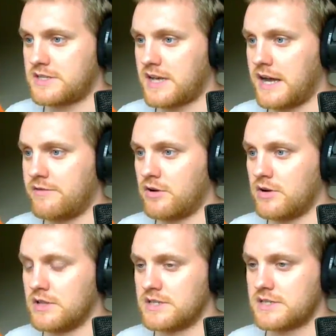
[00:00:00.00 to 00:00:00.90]
of these high
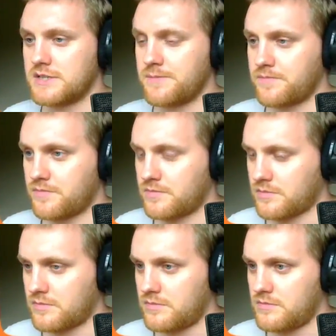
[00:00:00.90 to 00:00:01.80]
rollers,
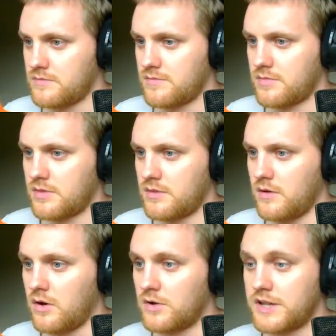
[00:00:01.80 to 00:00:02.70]

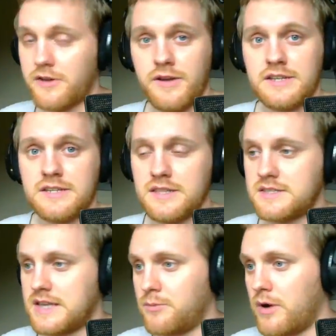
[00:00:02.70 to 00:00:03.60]
all decorated in
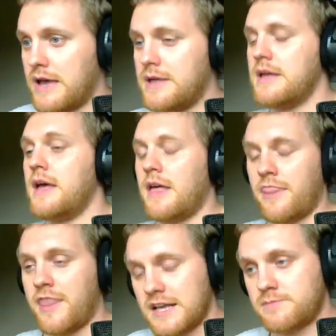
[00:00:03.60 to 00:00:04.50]
the same way.
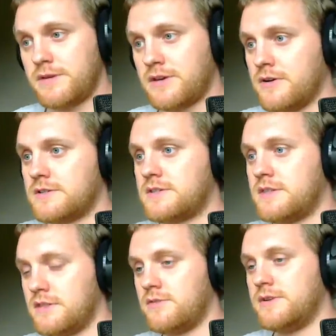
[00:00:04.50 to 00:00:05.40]
That's because
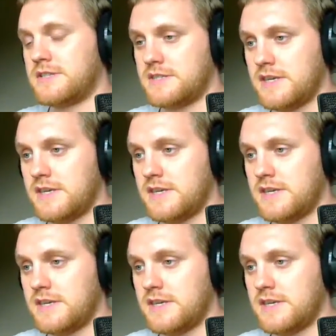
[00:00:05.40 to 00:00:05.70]
there is a